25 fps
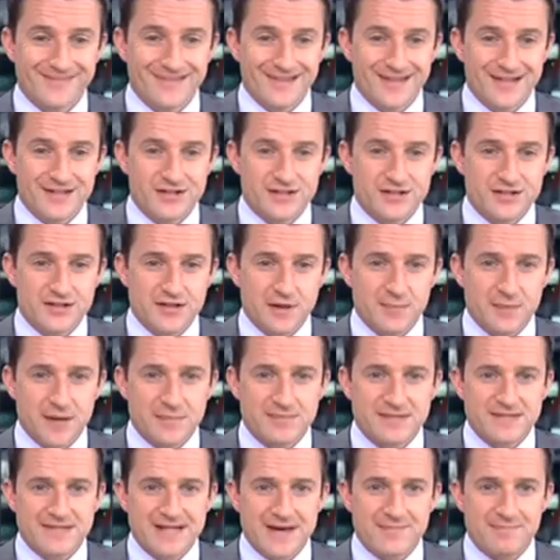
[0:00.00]
It's just coming up
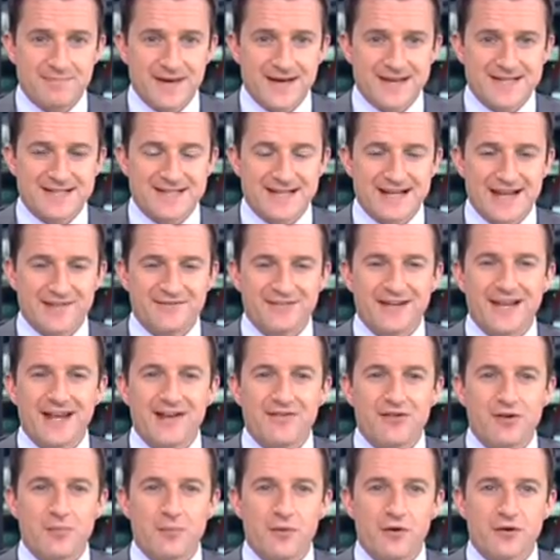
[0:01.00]
to 11
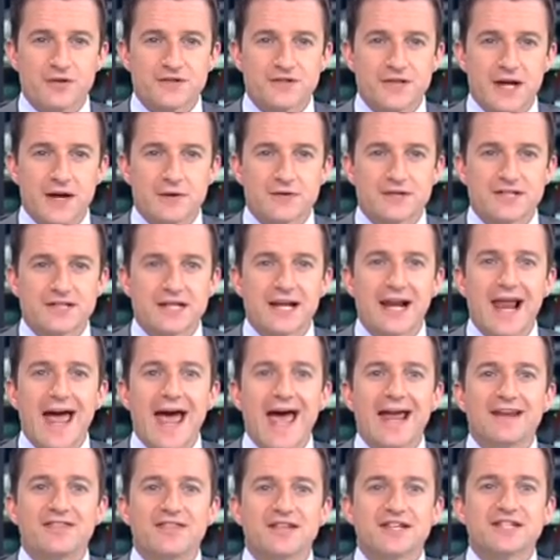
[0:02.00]
here in Moscow. Still
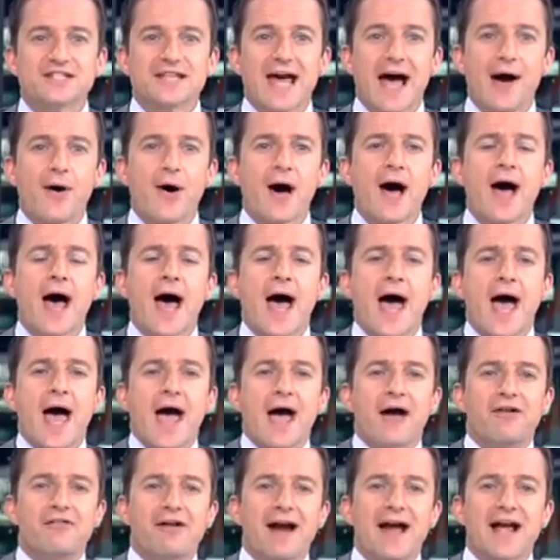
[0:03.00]
ahead this hour,
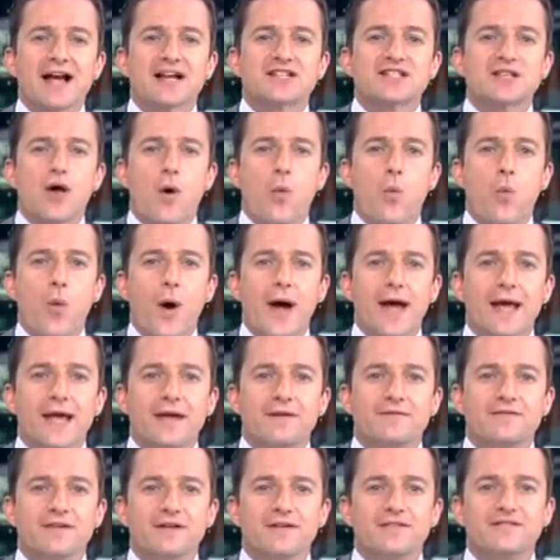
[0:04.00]
Iraq's wave